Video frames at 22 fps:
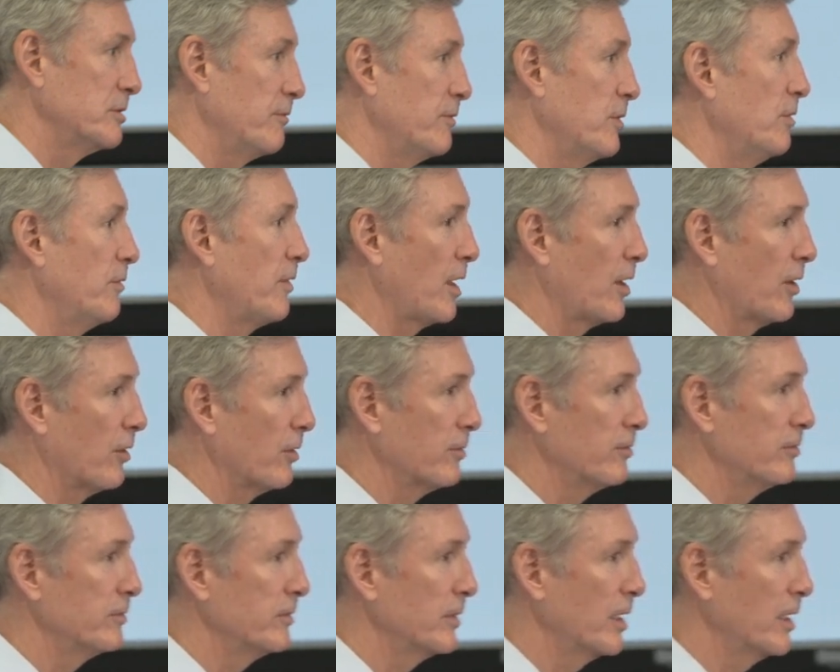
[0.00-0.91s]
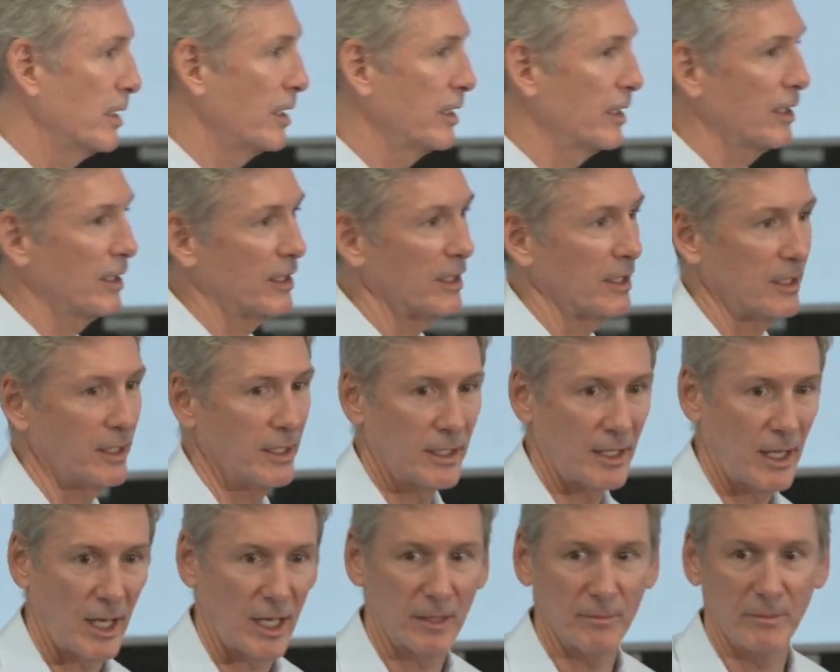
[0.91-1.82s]
of you that are
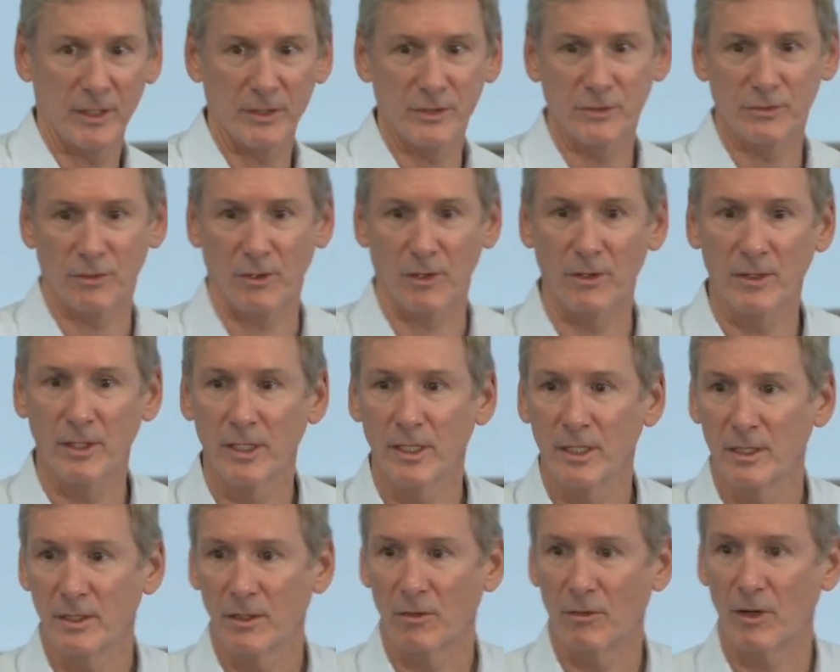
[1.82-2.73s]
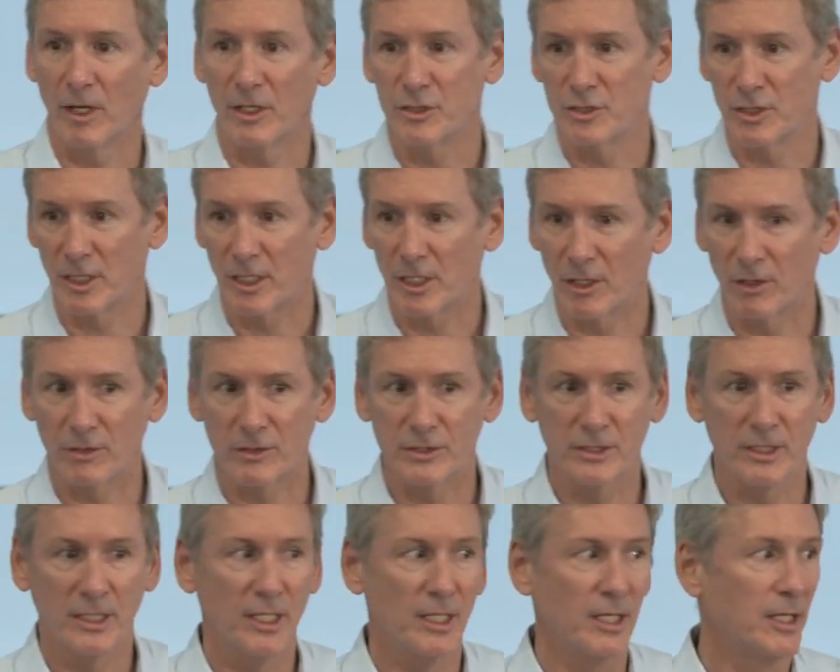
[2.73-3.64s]
economists or, or
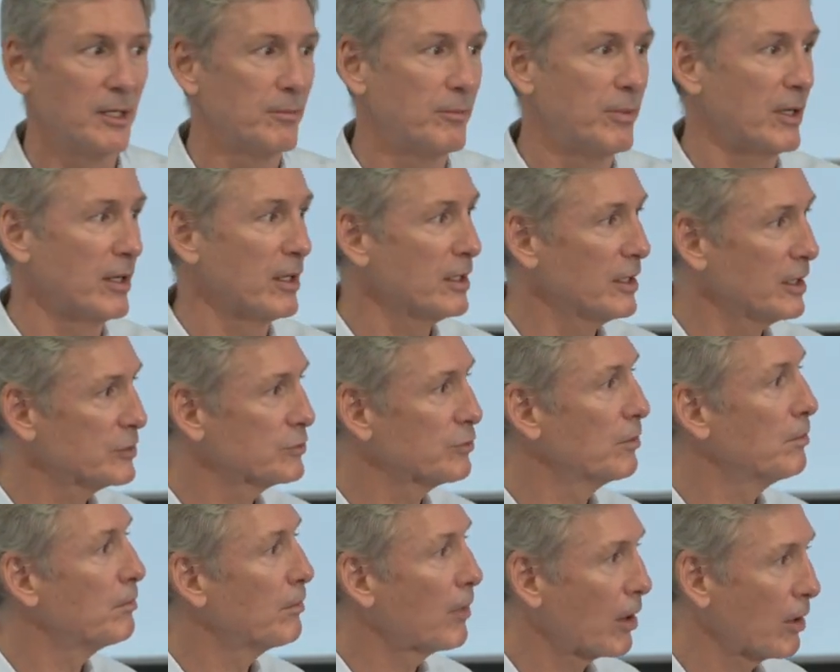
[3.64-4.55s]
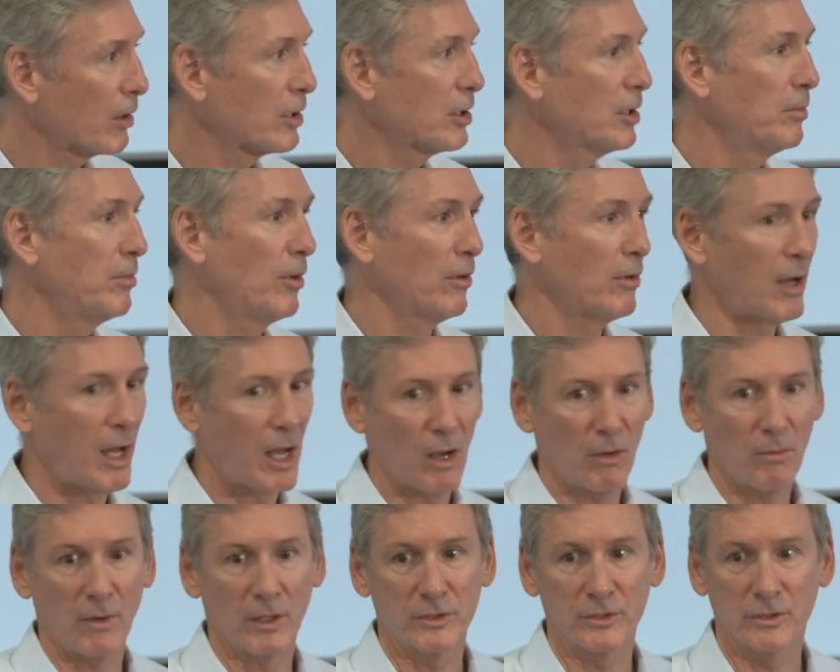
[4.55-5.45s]
engineers, but it's remarkable
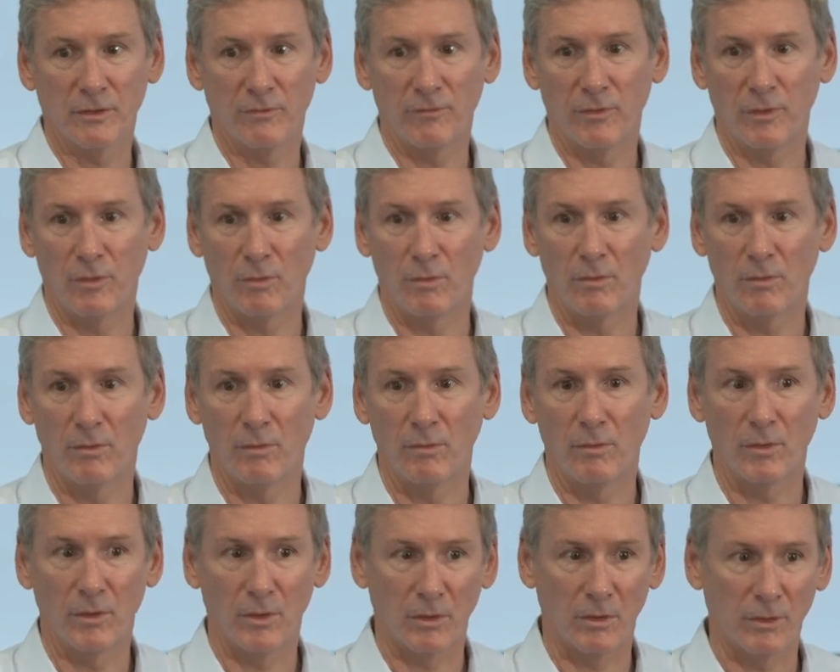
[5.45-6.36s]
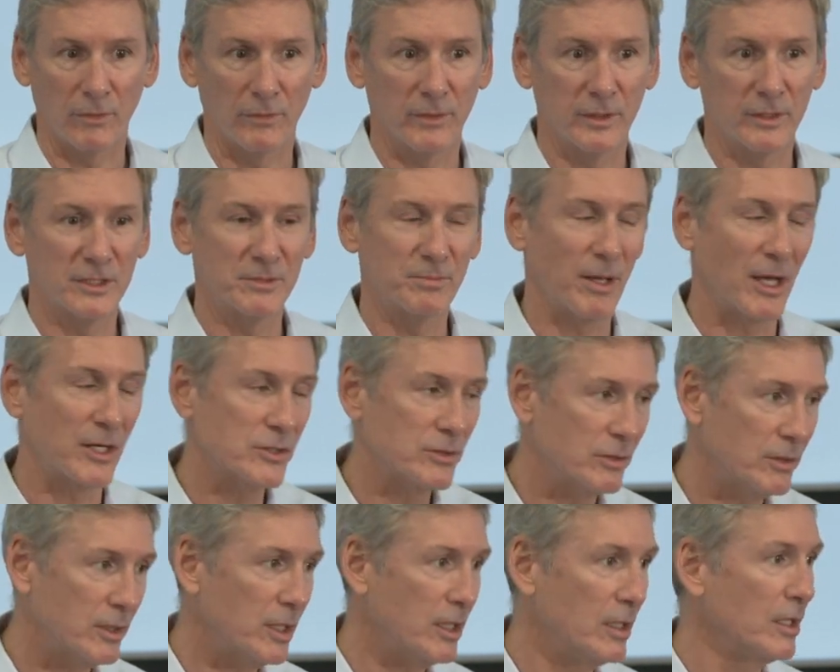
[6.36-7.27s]
how much of the world,
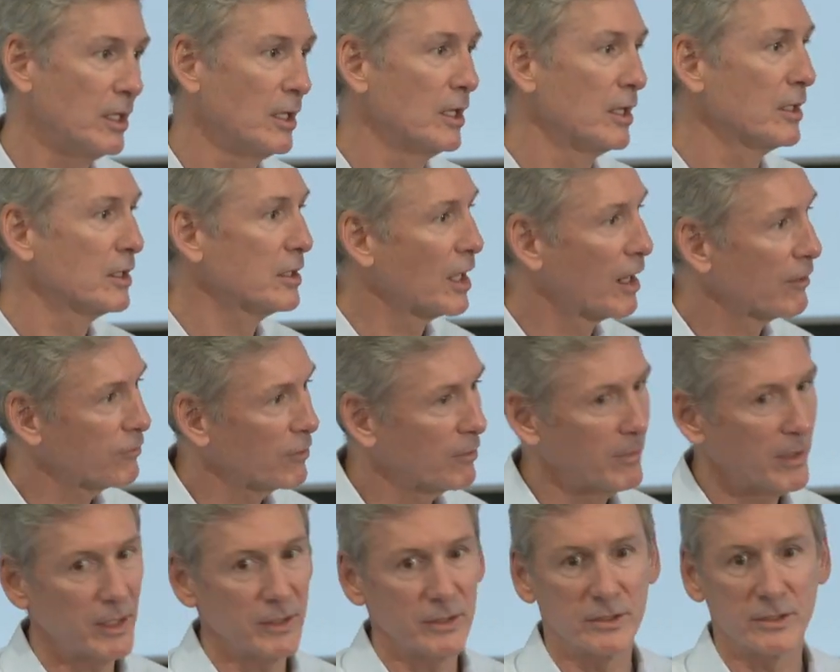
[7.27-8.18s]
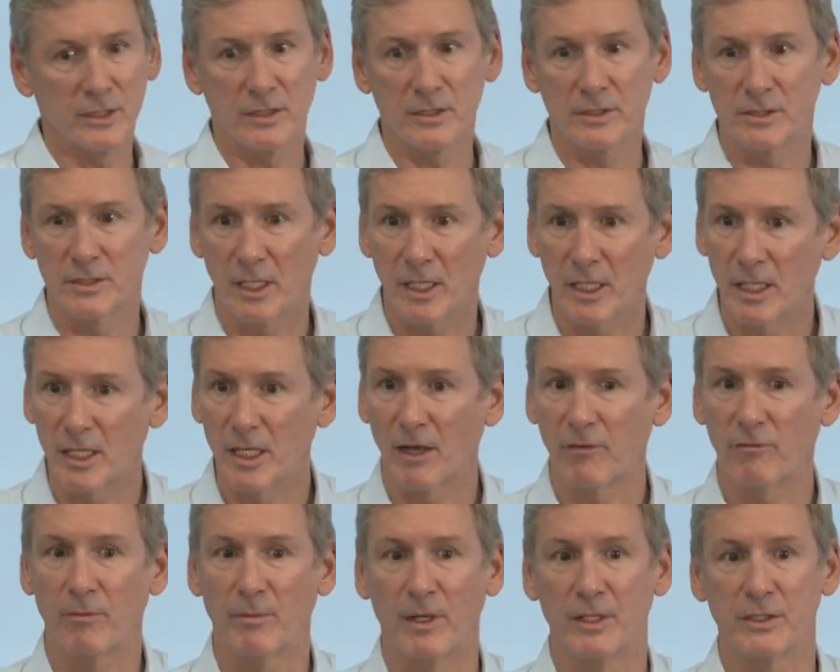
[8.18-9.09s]
especially governments and city
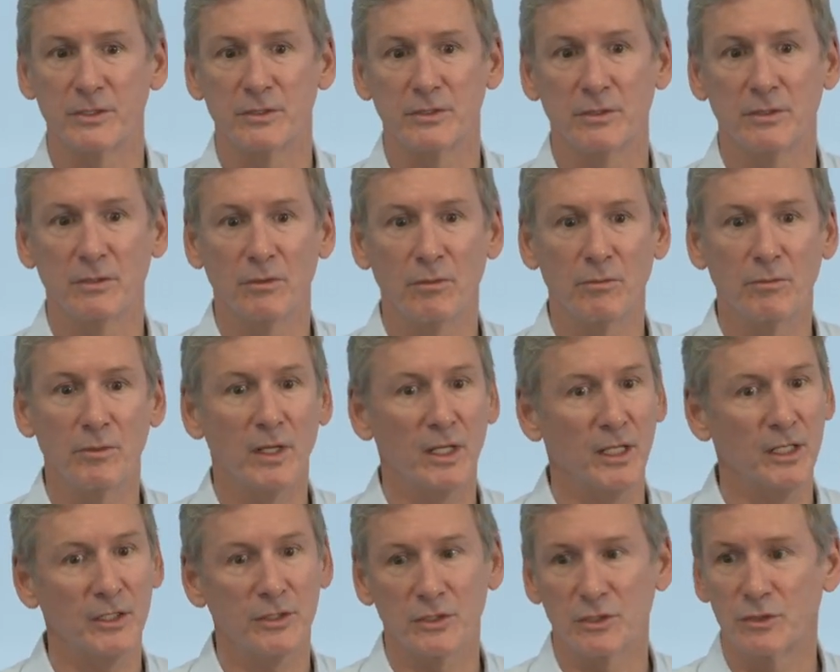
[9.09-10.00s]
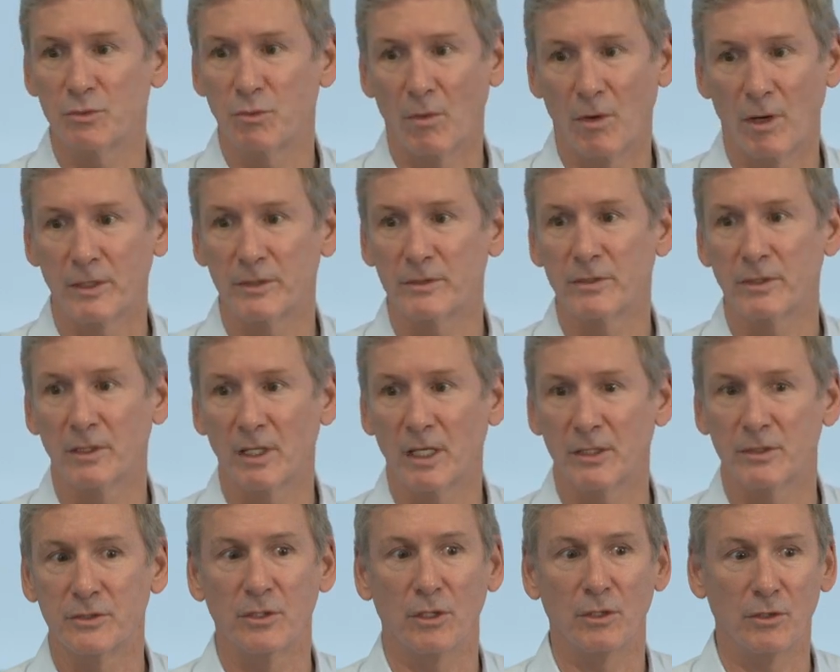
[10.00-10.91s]
governments, really just want
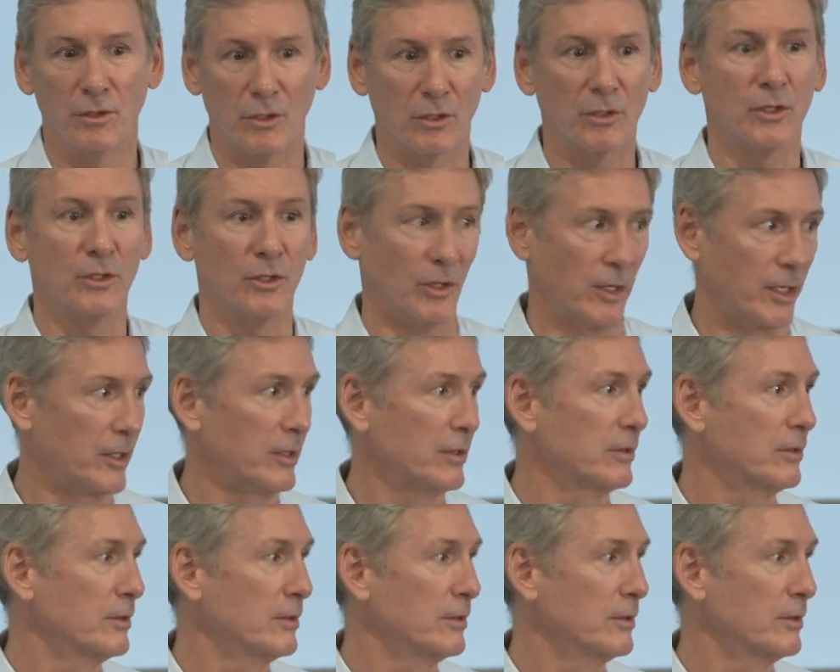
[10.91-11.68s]
it to look good.